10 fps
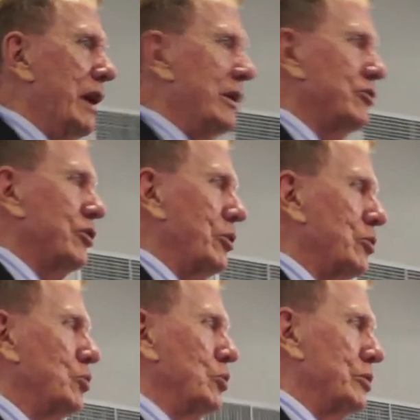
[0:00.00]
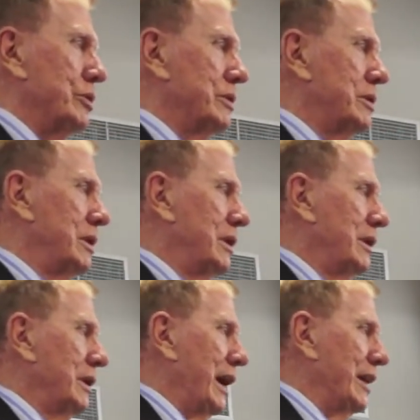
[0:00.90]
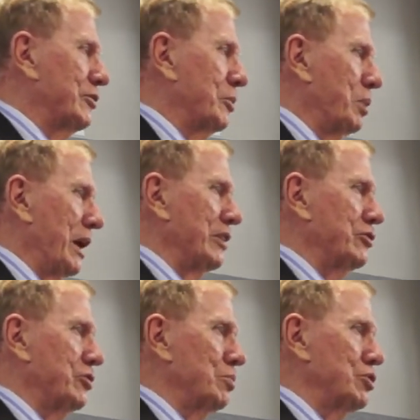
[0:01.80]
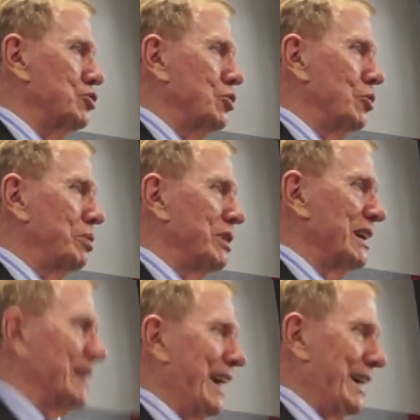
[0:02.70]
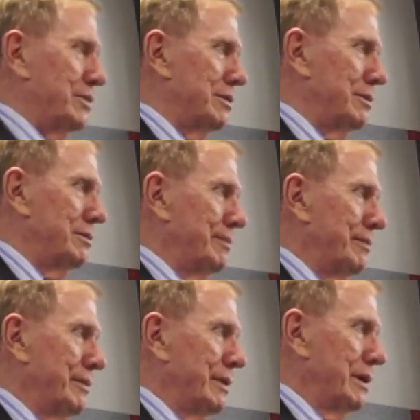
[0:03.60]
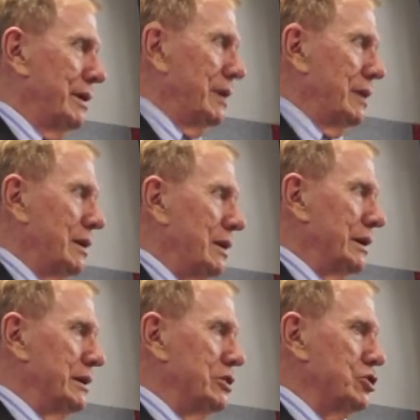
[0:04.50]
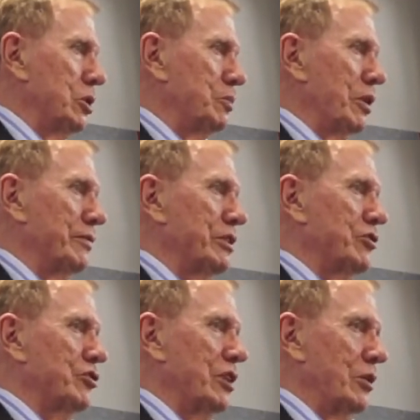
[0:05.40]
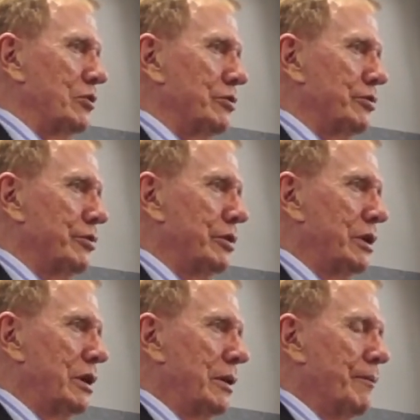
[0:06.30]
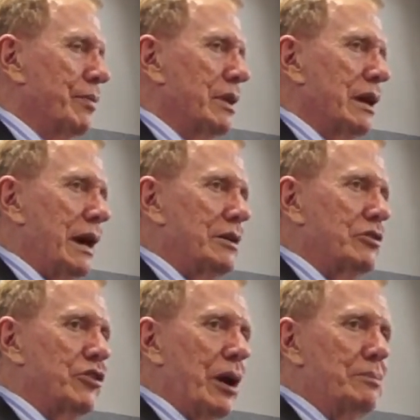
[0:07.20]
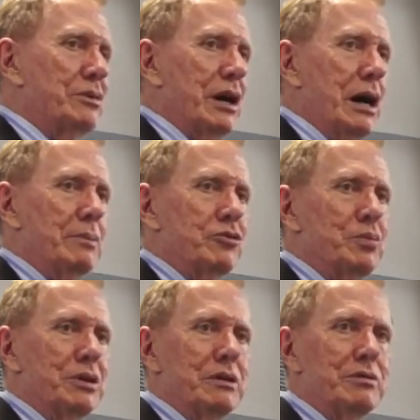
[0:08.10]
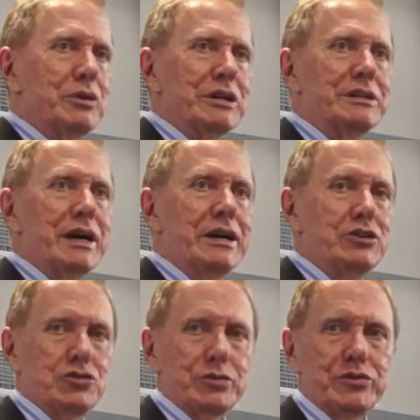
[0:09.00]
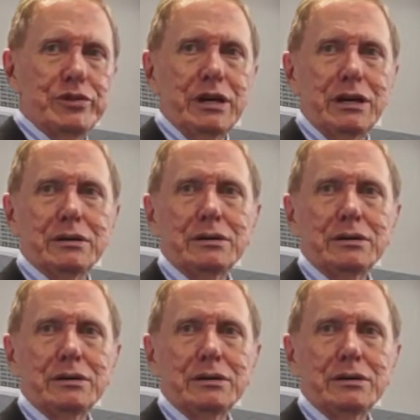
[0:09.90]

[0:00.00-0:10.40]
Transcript: so good as the place to which you're being led. Leadership of itself can sometimes be a very dangerous thing.